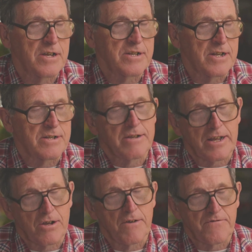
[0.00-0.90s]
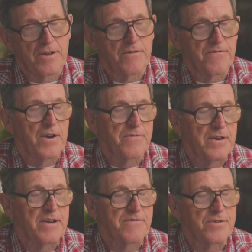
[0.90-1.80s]
and then take off the
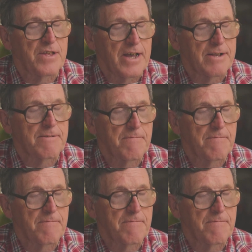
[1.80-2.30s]
alfalfa after that.